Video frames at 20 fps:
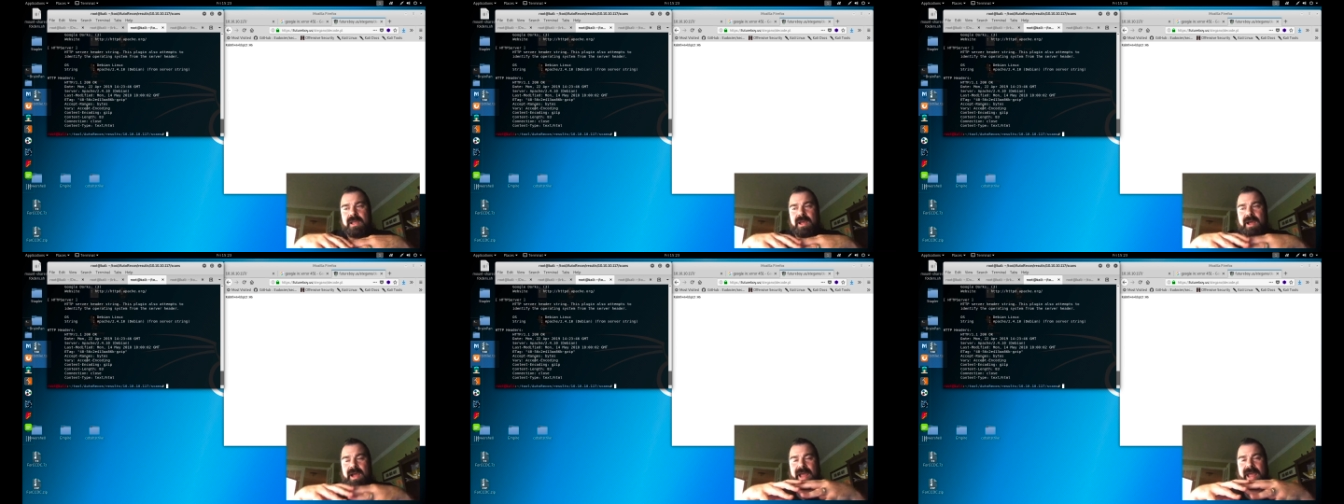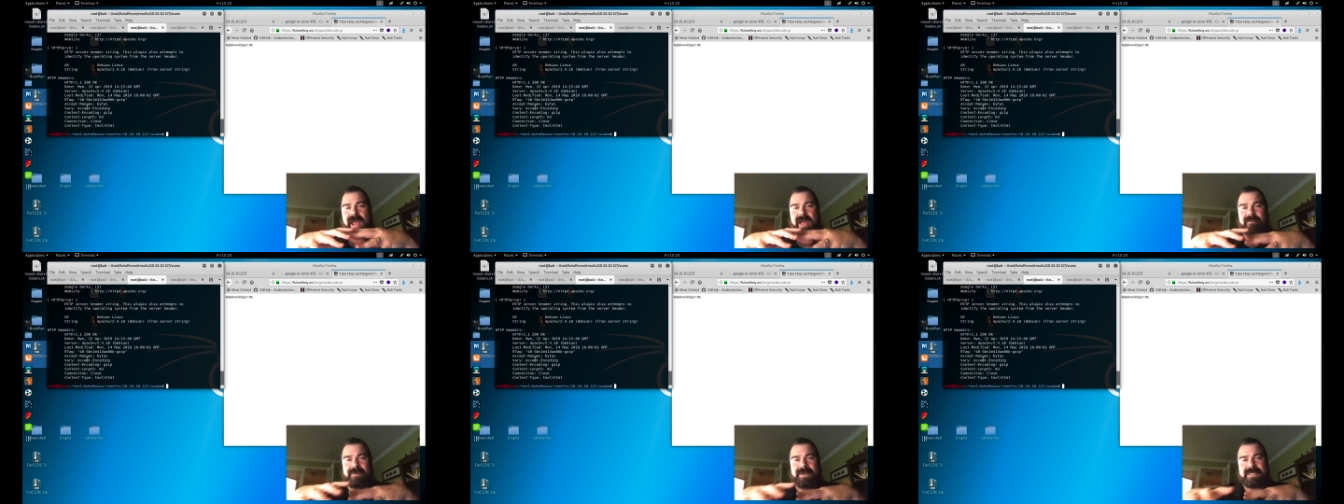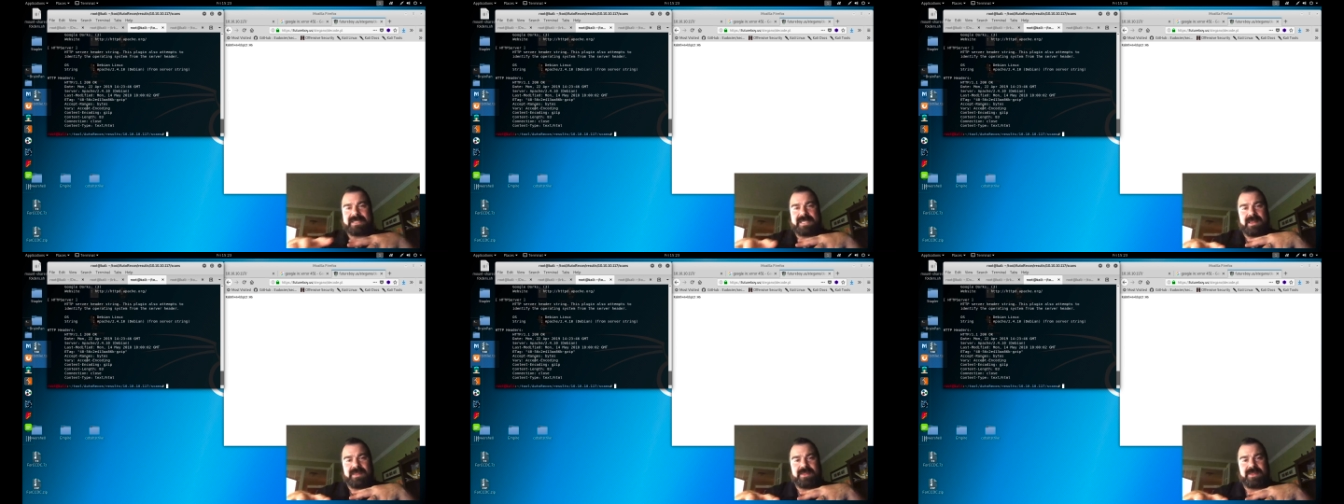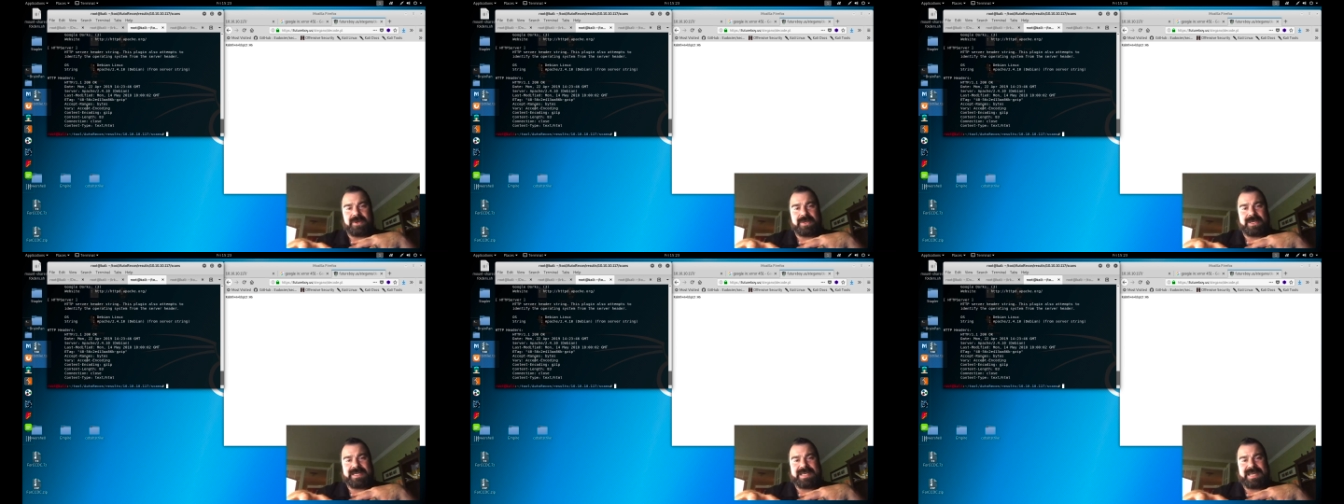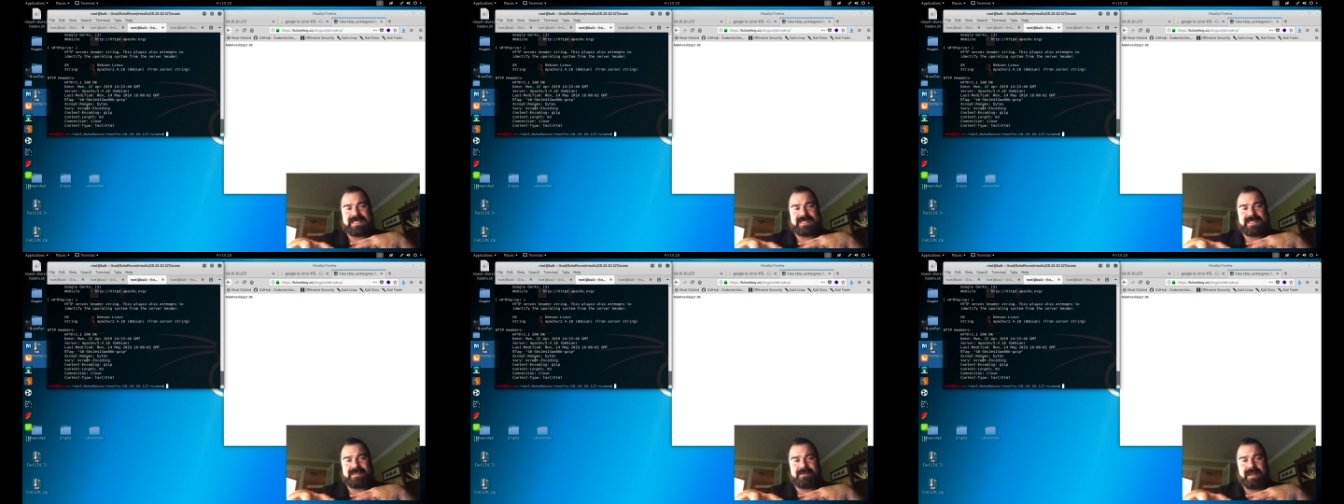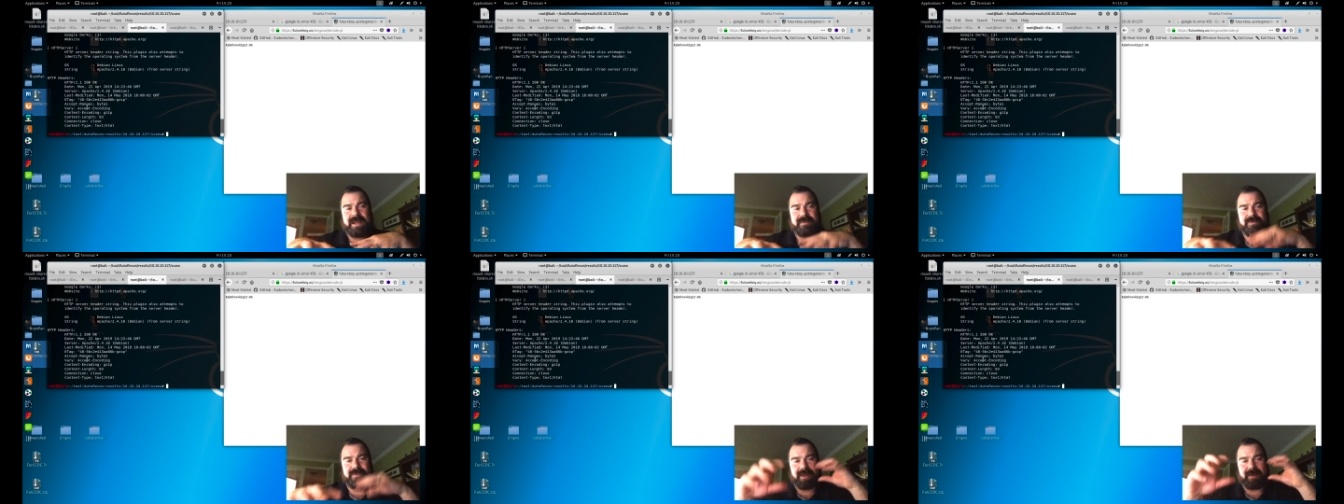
I have less than 30 days left.